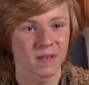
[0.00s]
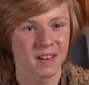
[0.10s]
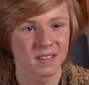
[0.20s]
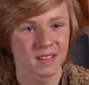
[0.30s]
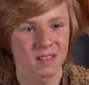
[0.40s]

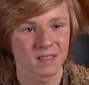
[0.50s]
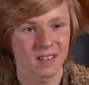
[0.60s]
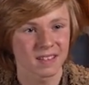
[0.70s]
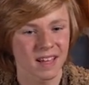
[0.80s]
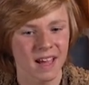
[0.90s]
anything
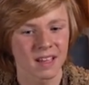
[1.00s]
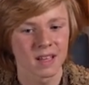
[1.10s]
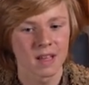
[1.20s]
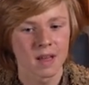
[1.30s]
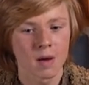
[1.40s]
like that
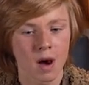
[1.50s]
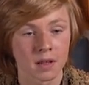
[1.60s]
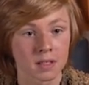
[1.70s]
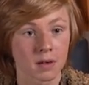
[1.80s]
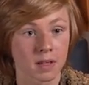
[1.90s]

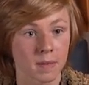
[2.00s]
until he